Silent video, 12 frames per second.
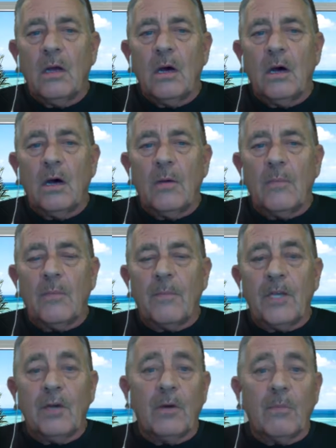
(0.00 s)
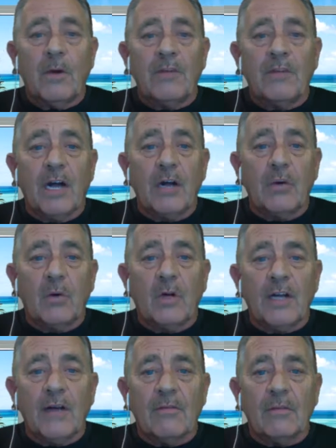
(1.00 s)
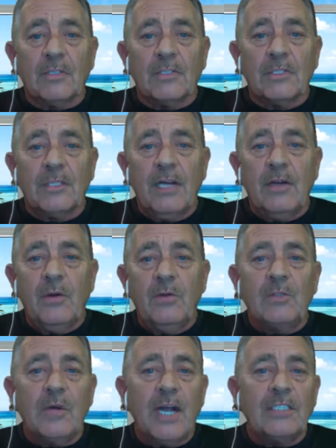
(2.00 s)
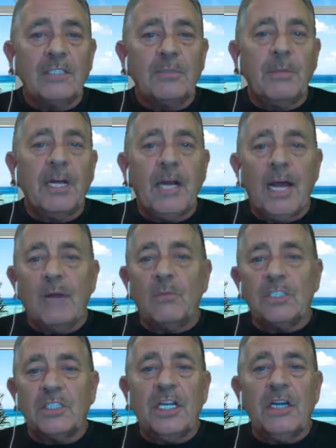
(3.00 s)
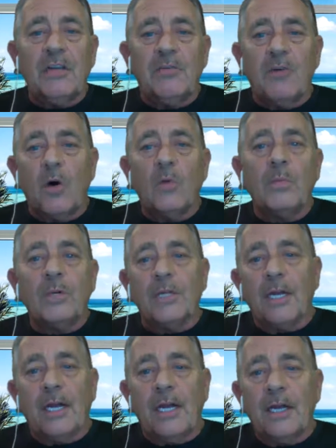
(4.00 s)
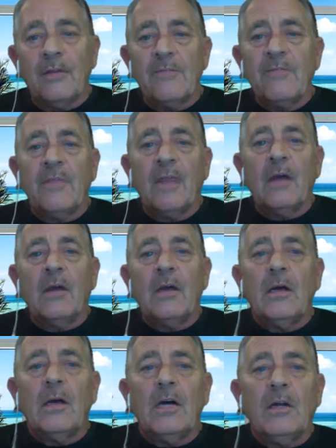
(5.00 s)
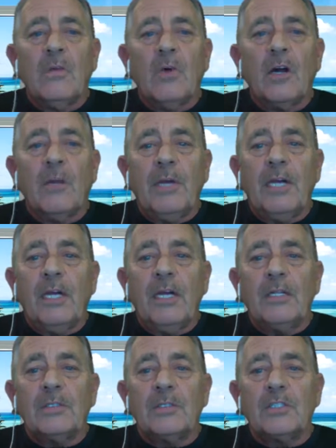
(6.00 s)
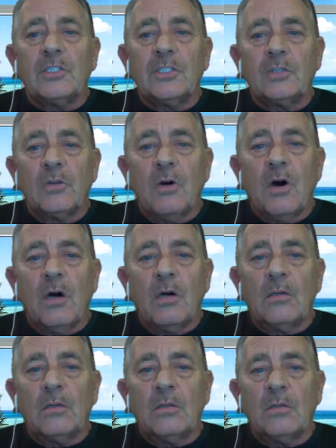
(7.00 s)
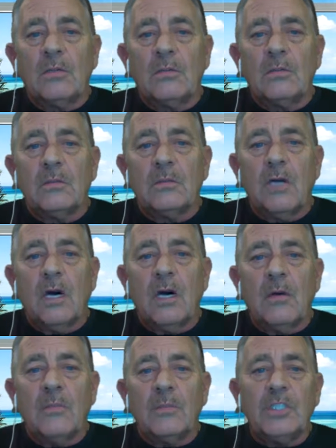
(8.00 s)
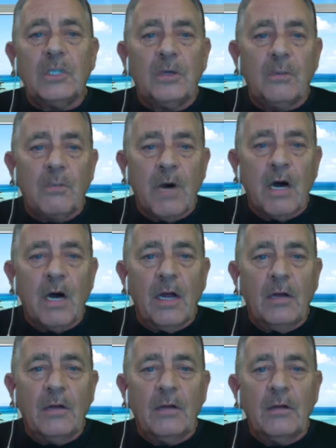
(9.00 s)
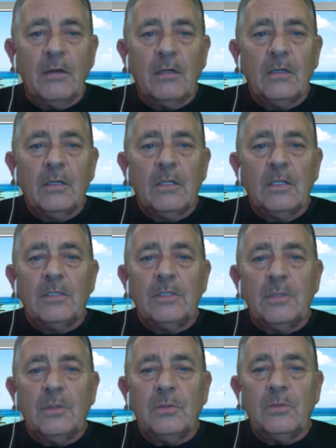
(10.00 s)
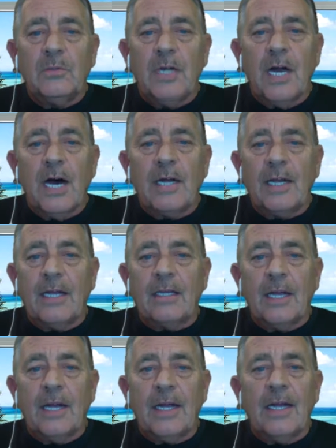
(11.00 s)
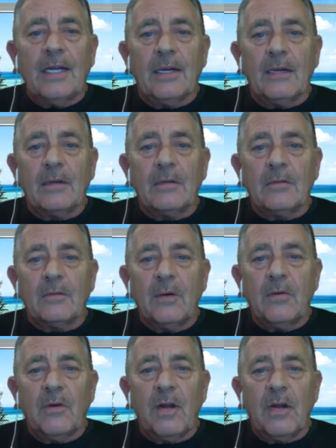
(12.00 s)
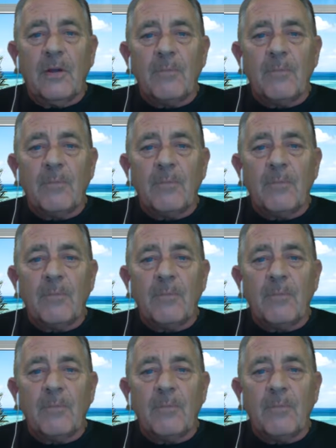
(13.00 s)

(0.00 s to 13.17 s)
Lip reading: And you're above it on all levels, and you transmit and receive openly. And you want to be strong to your mind to not get let in, all right?